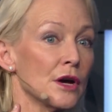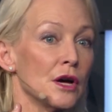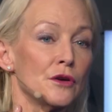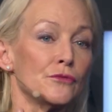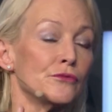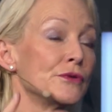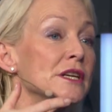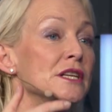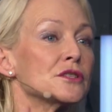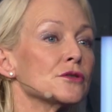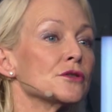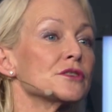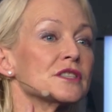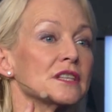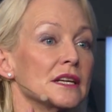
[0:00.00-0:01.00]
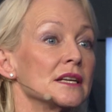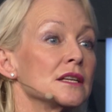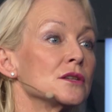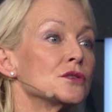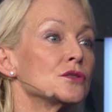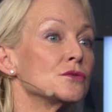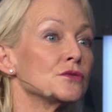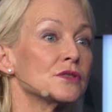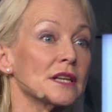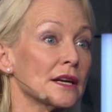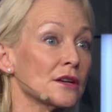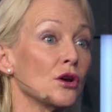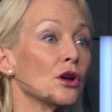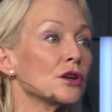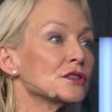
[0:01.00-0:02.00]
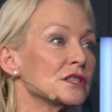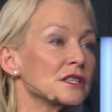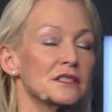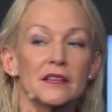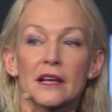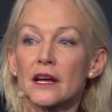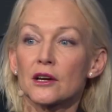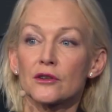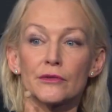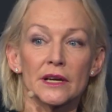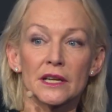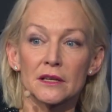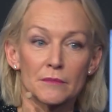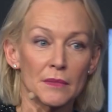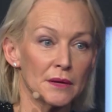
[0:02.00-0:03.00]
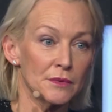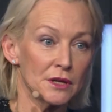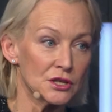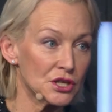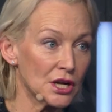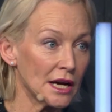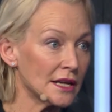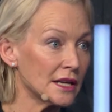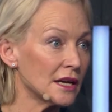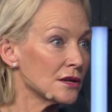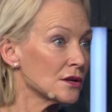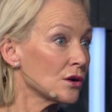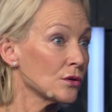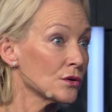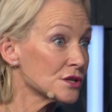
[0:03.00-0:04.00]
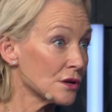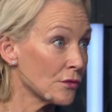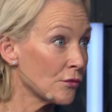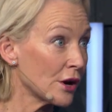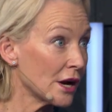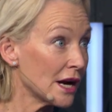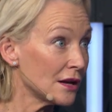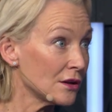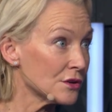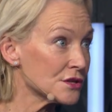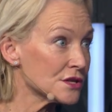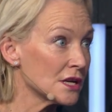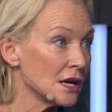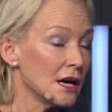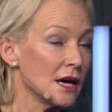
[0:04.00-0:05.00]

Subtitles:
research into technologies that are created maybe in China or somewhere else?